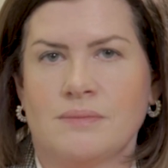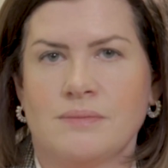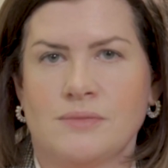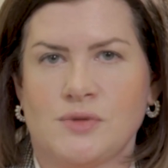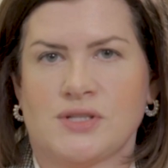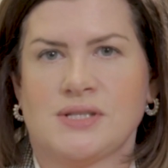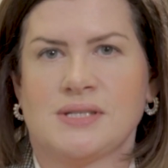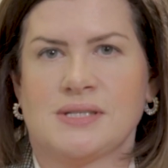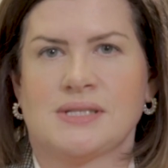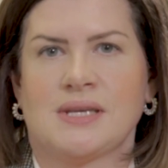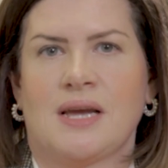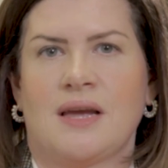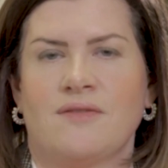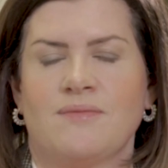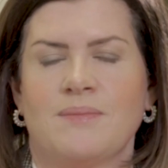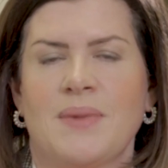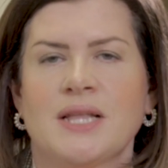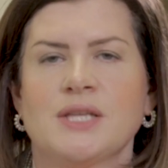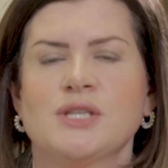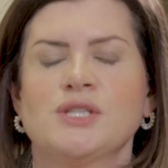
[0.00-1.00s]
just as I
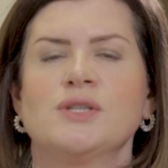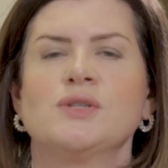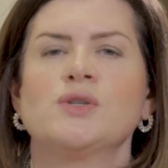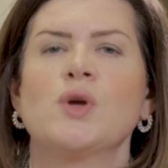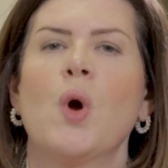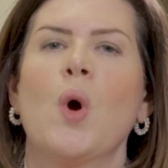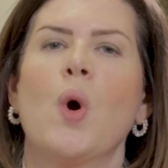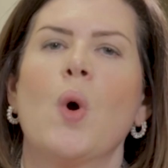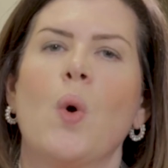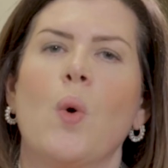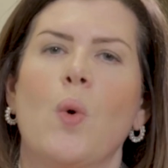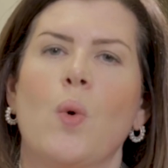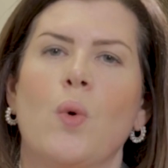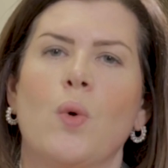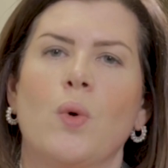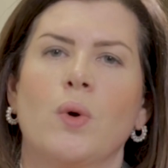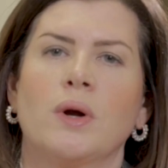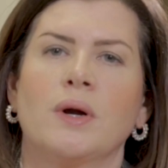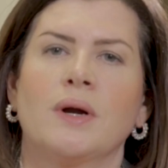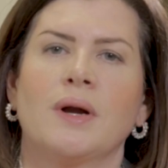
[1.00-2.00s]
have mentioned,
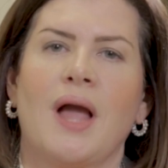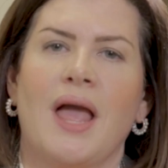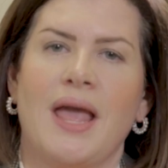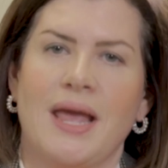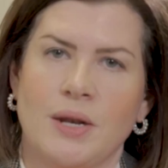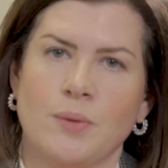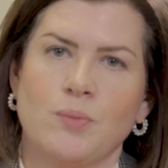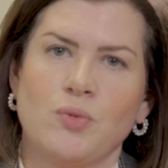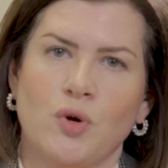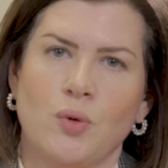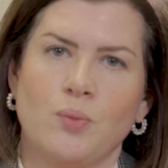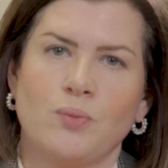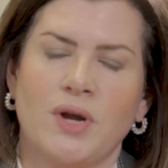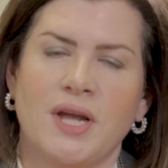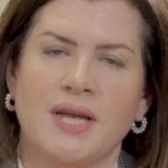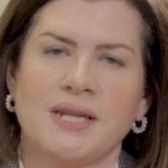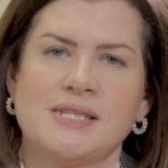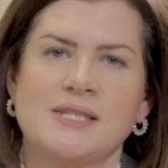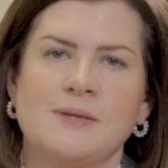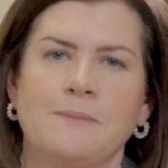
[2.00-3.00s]
or
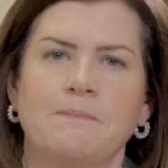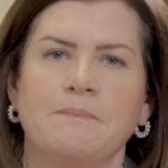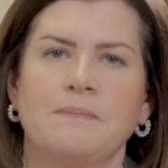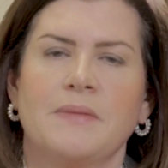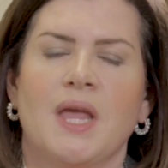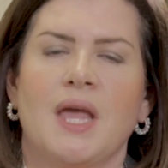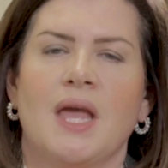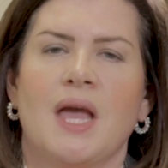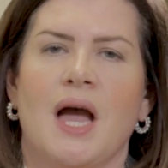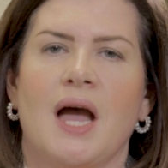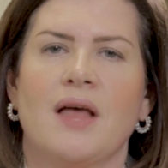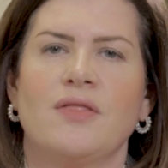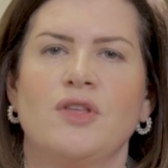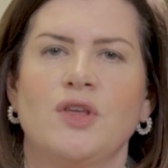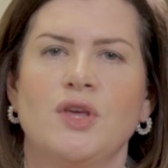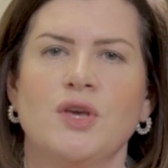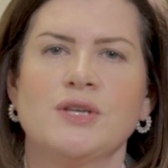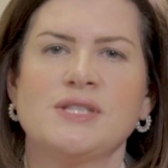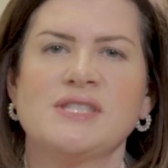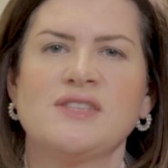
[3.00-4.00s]
inappropriate. And the
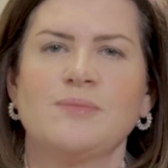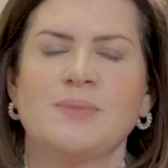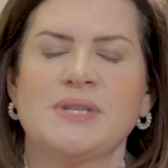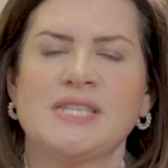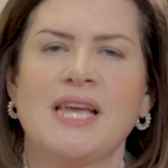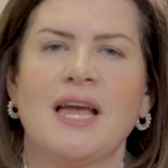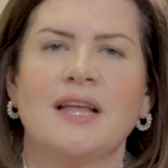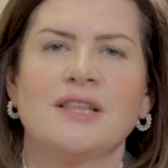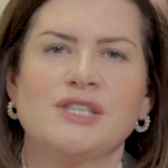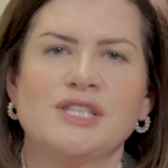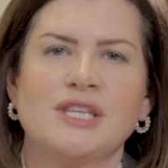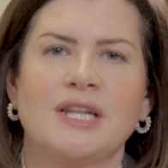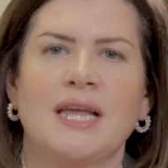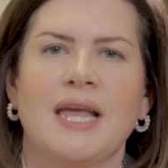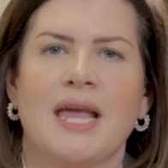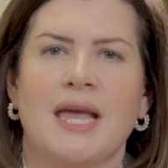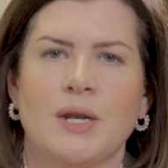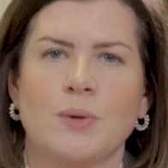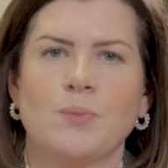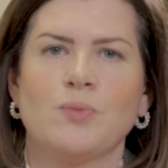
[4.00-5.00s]
use of potentially
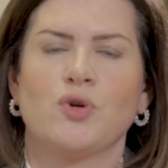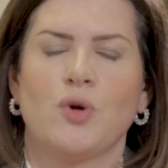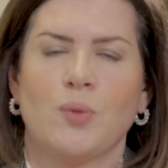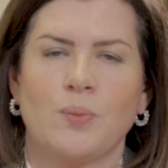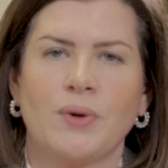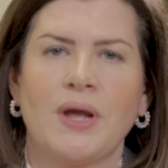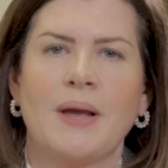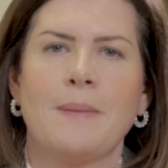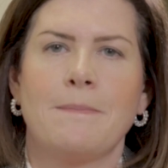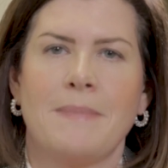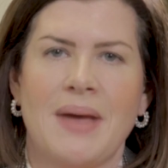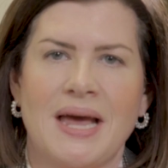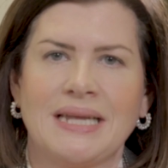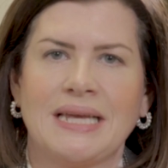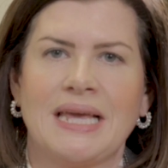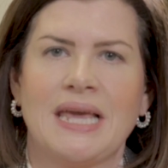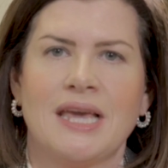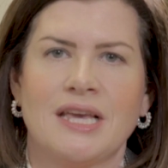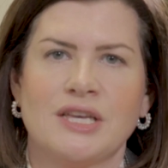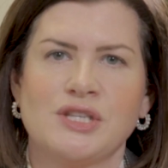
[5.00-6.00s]
inappropriate
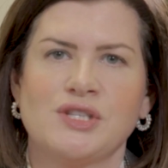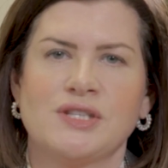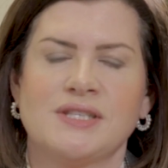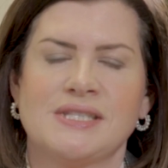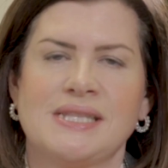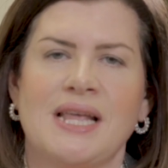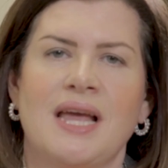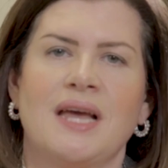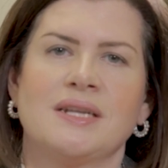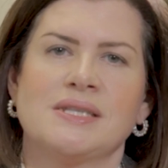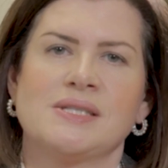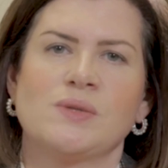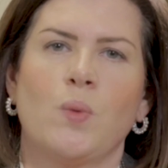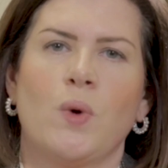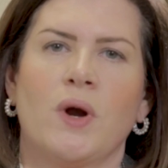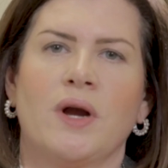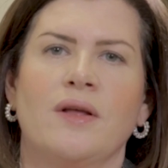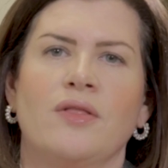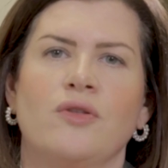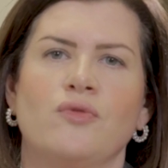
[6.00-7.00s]
medications then is
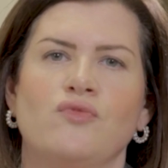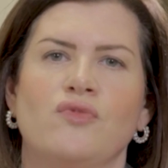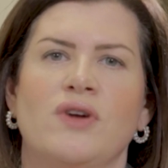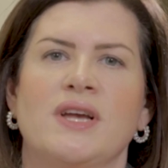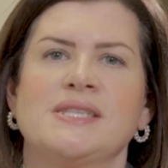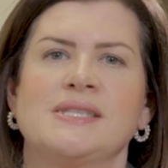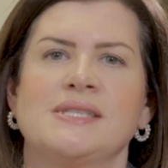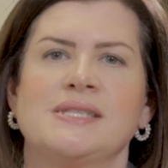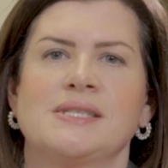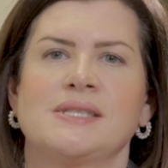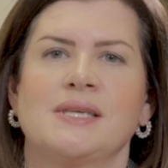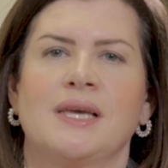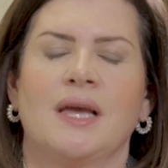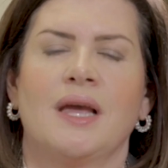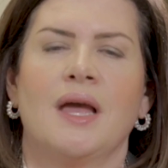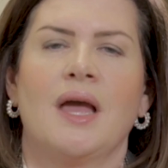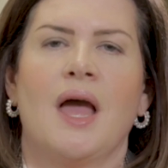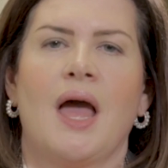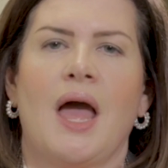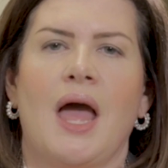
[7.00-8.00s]
where the risk
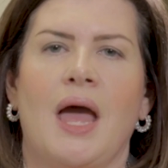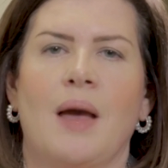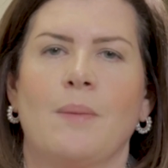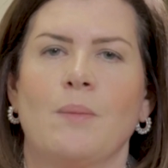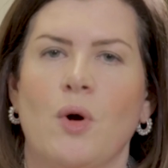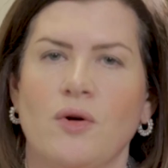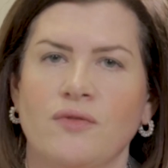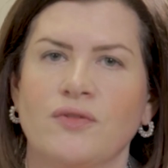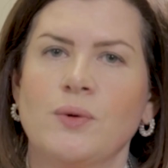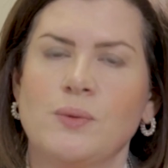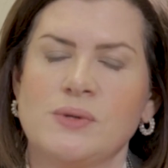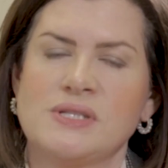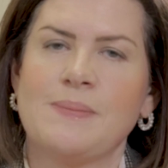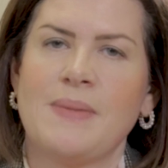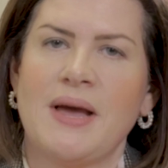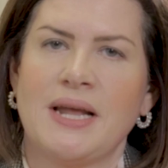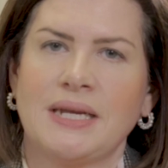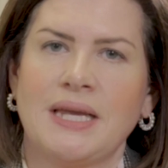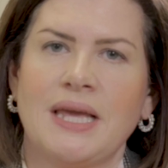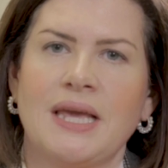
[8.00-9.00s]
of those
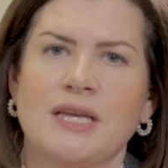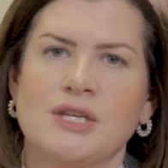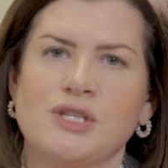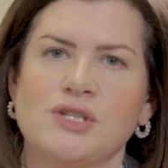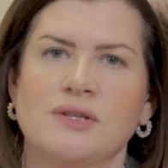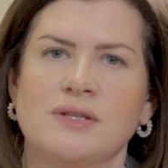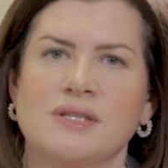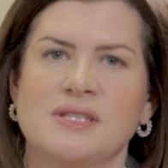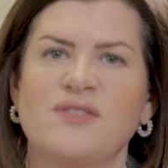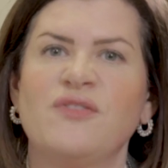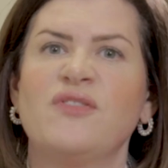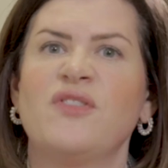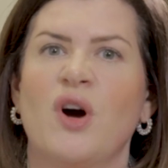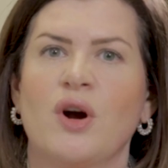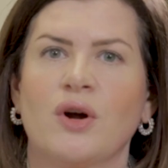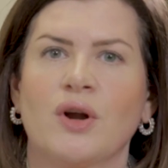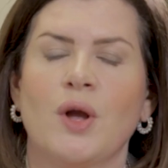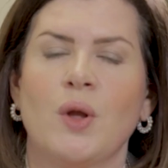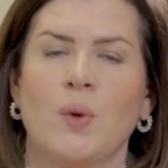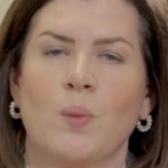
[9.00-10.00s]
medications
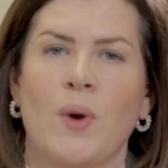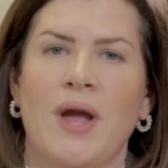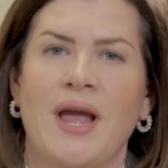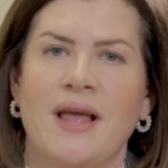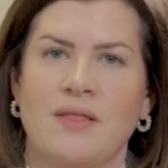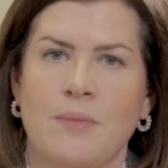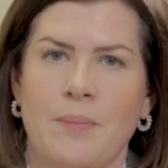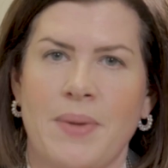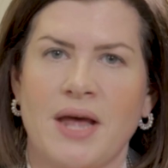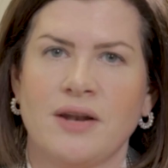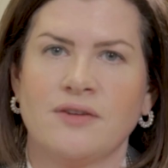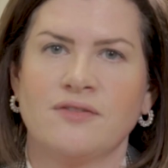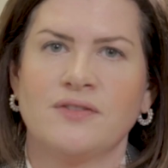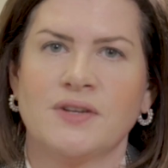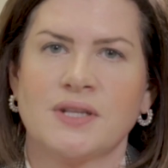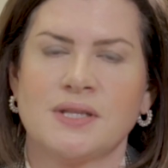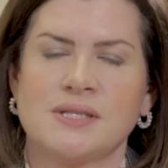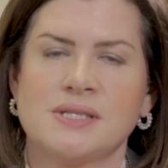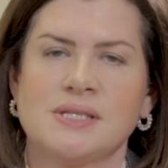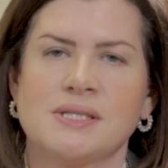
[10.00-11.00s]
far outweigh the
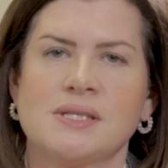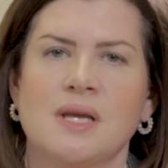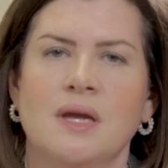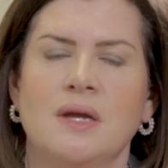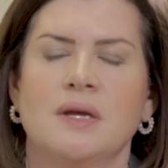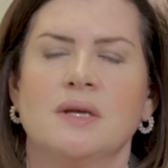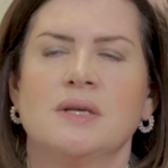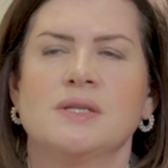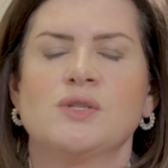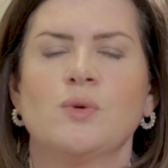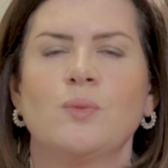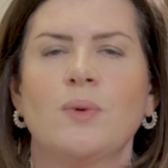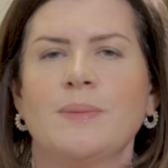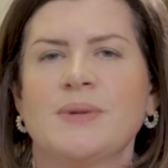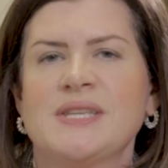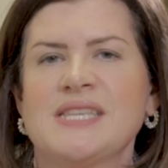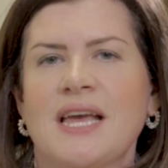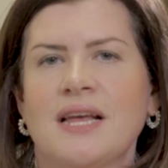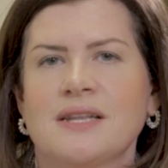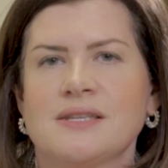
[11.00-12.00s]
benefits. So we
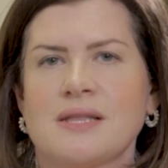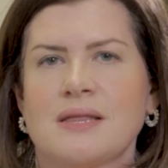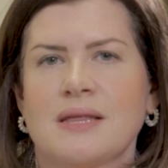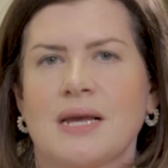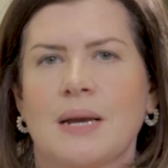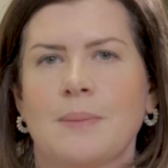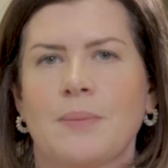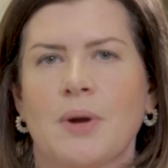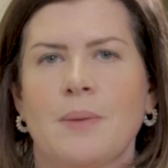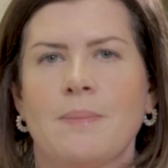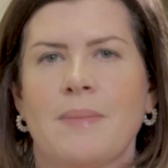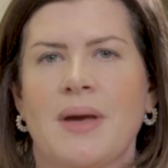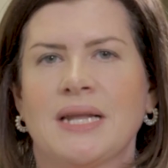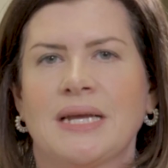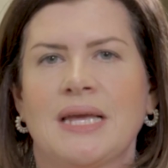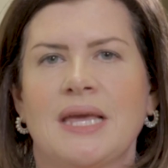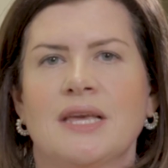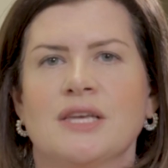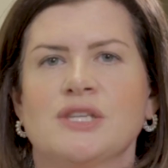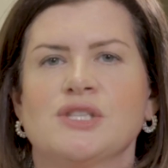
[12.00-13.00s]
would tend to think about
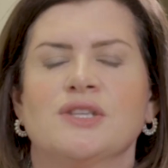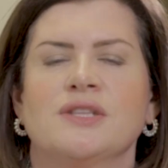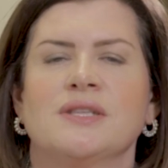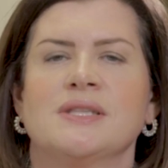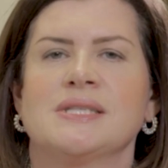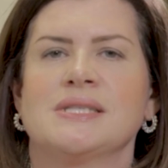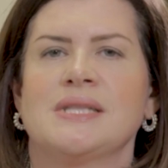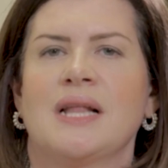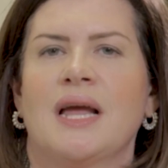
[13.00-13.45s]
medications